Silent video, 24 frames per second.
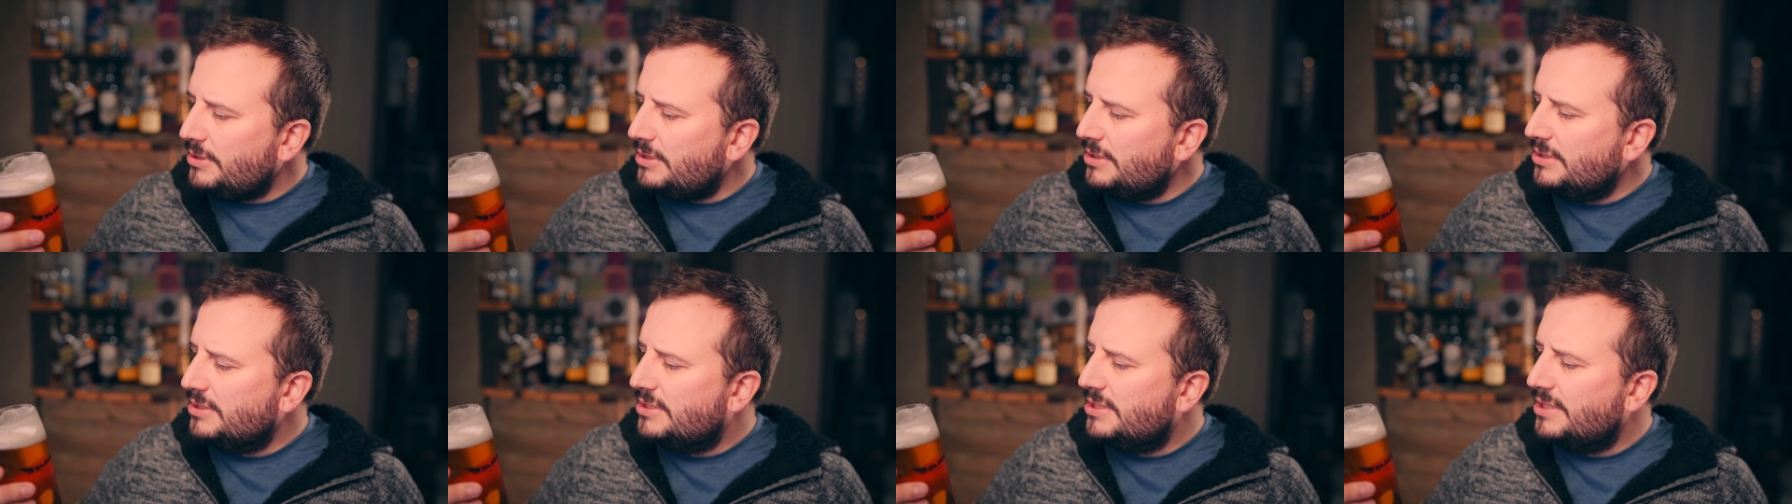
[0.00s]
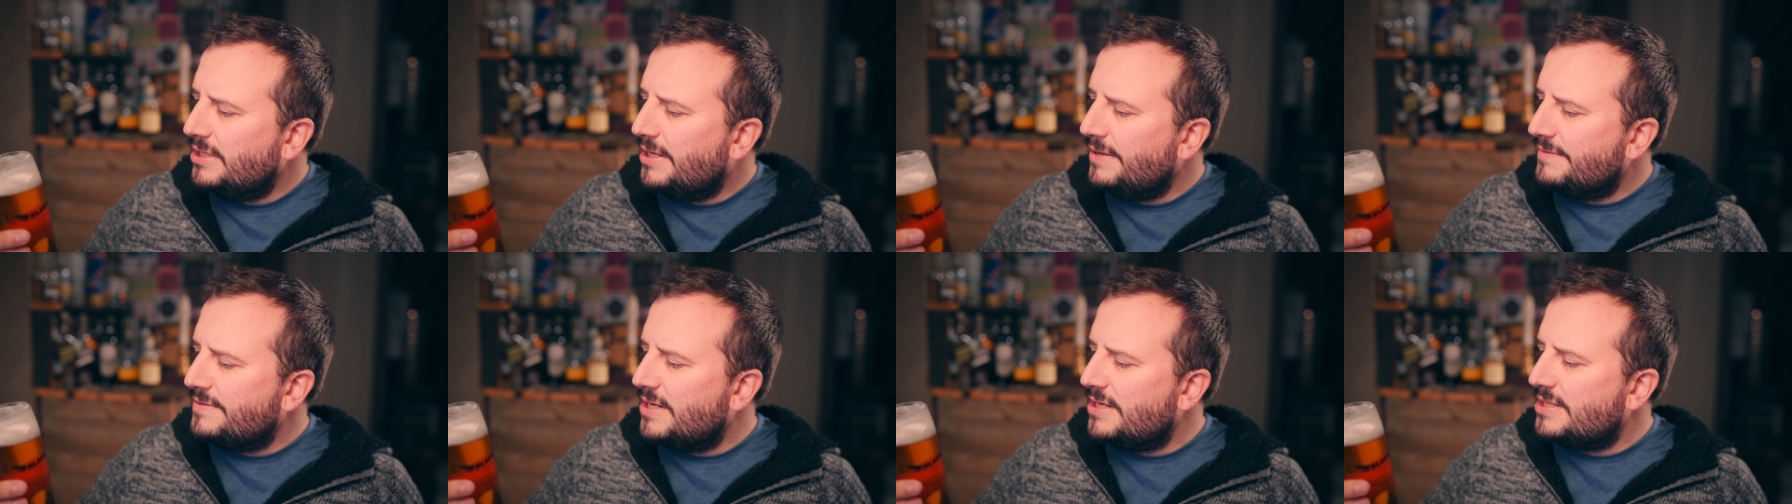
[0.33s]
so it
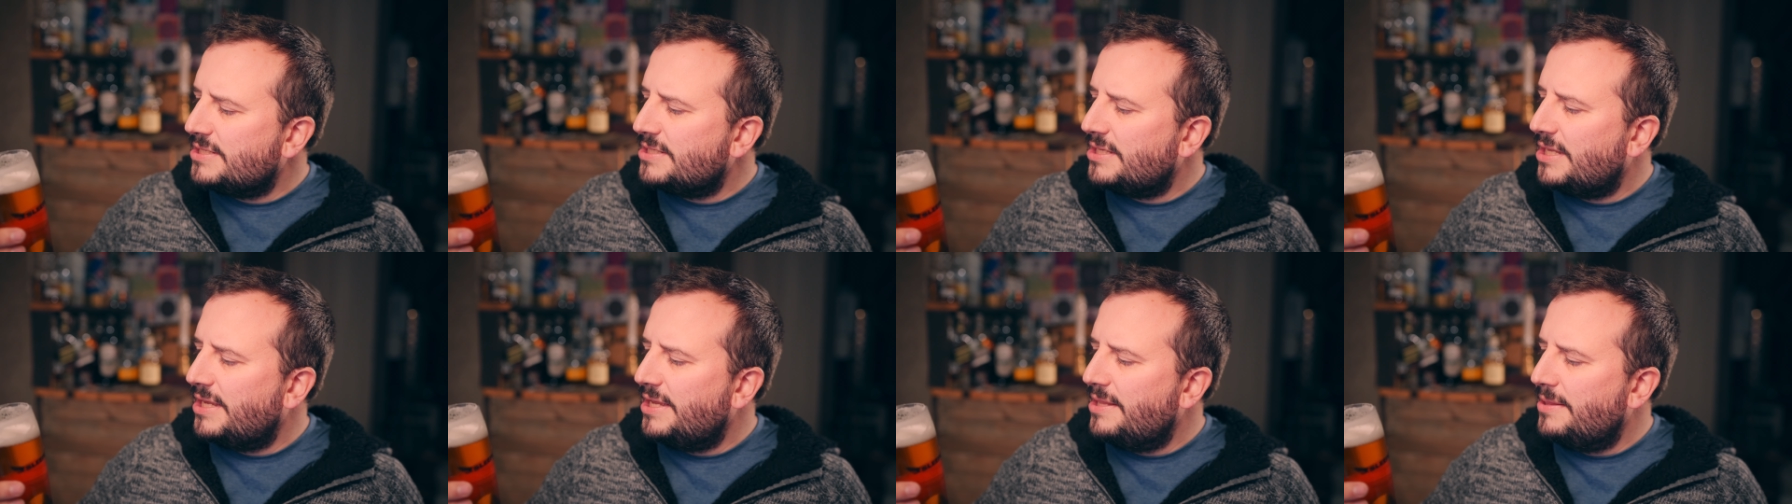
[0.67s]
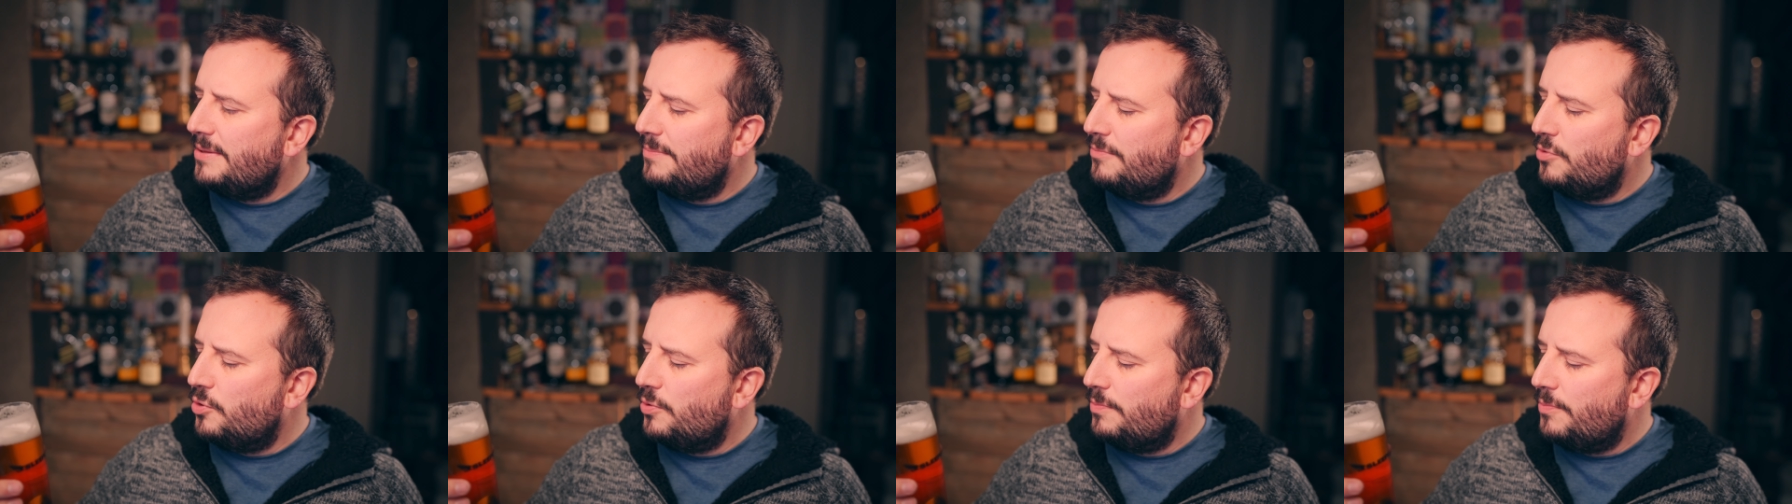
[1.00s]
gives it a slightly
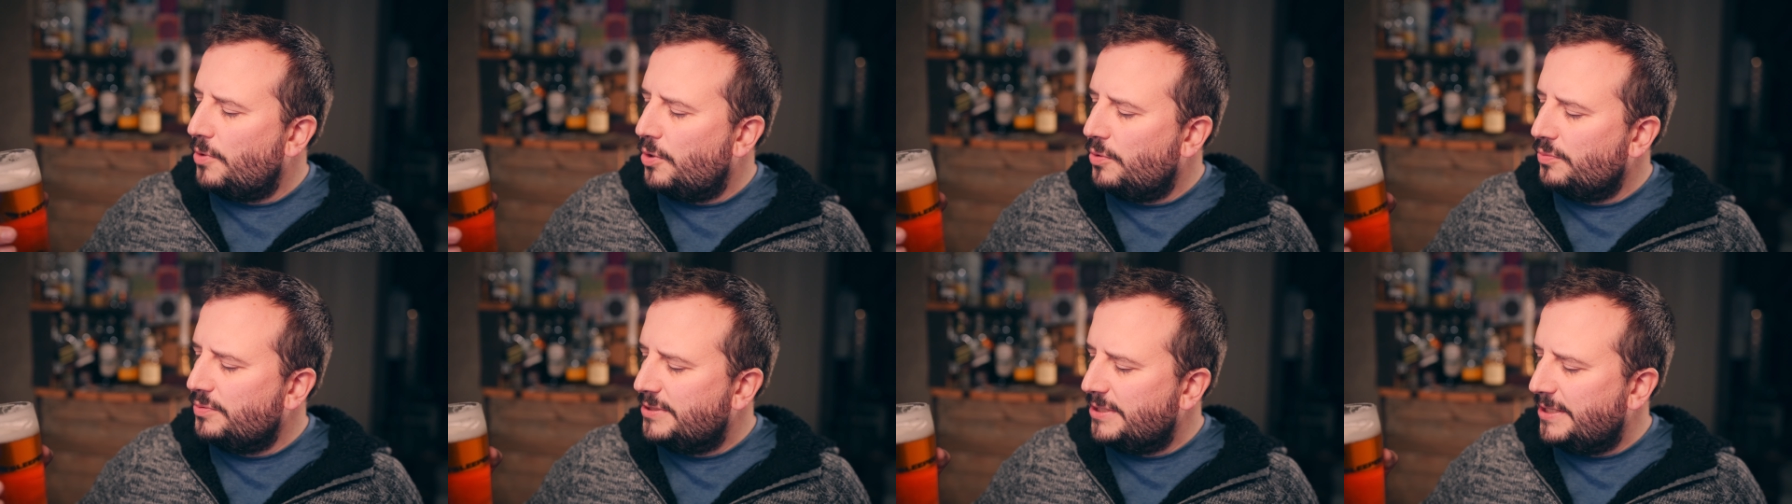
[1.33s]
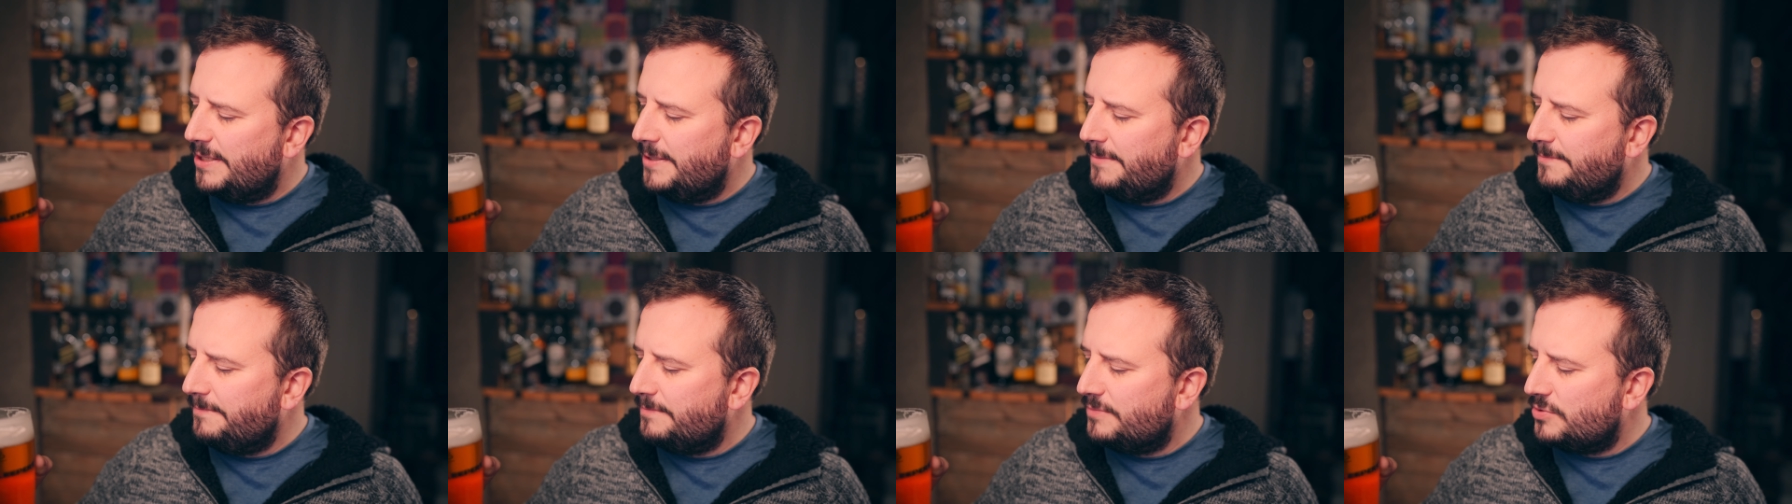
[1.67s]
more
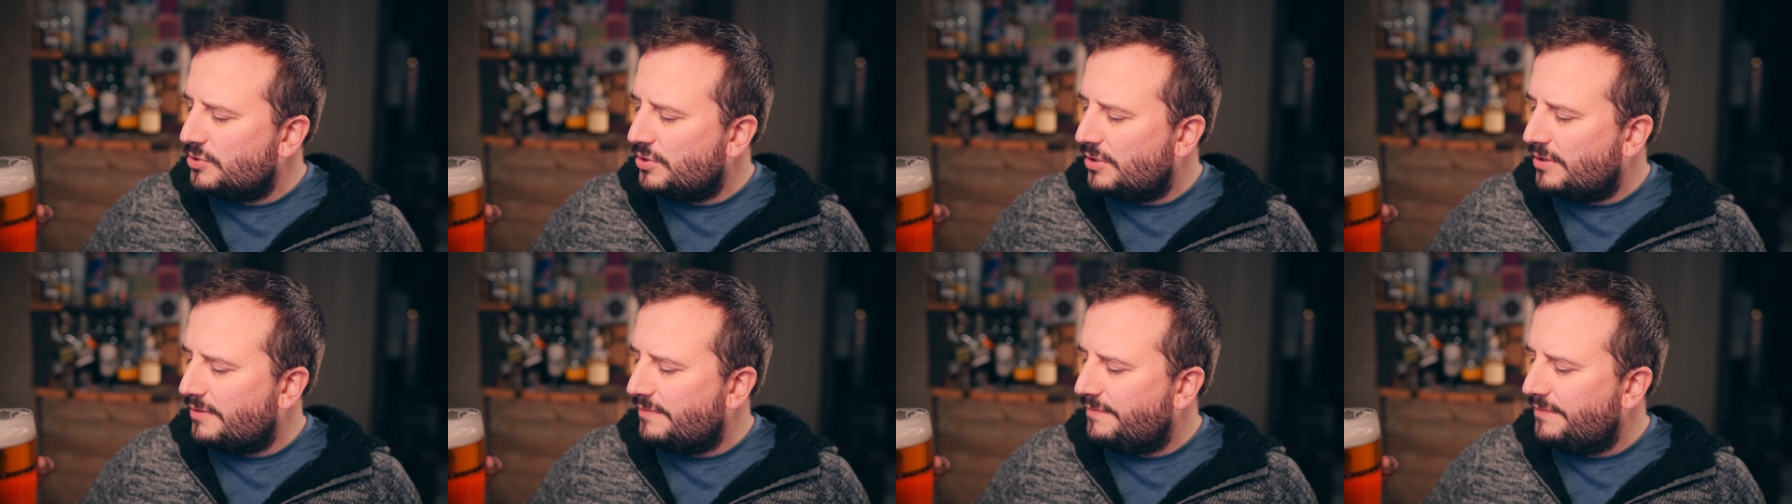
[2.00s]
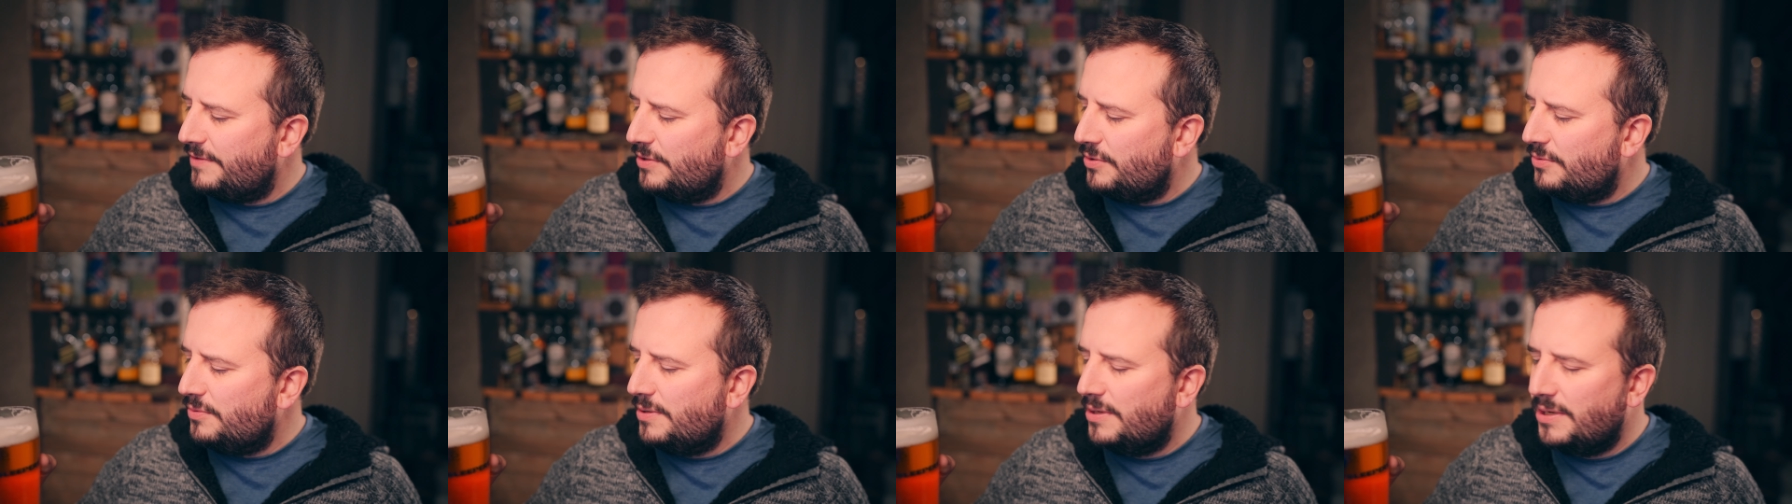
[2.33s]
malty sort of
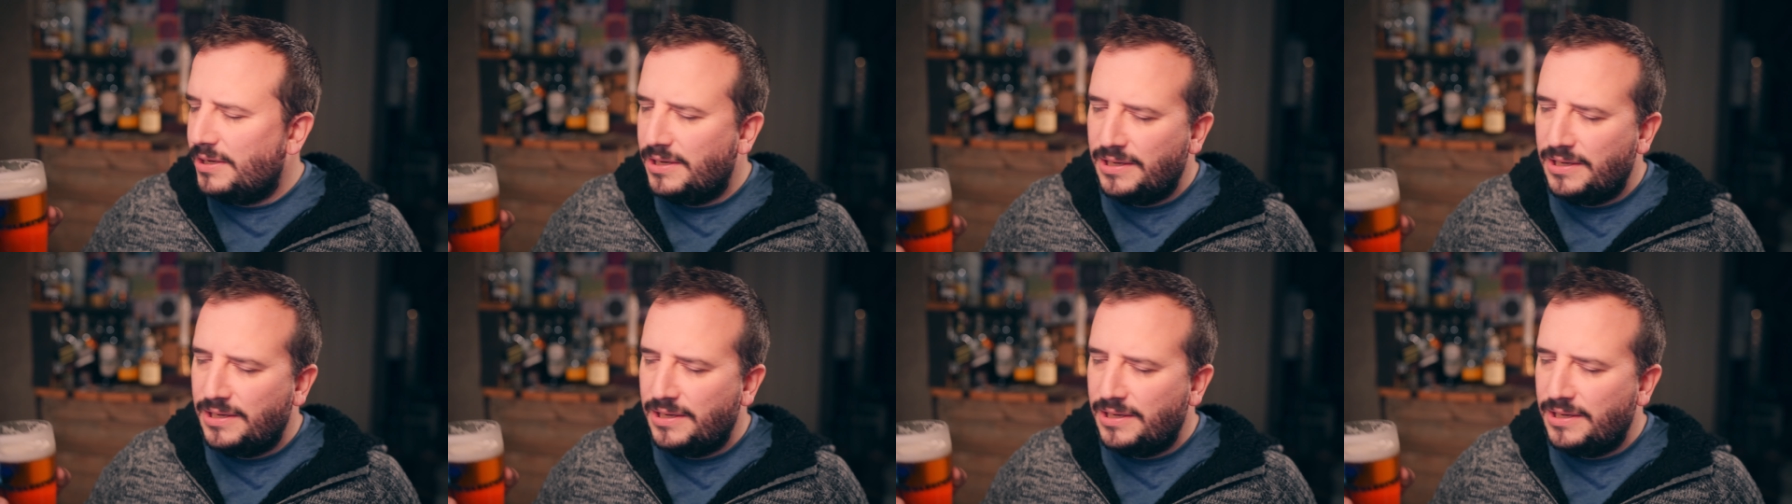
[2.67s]
feel.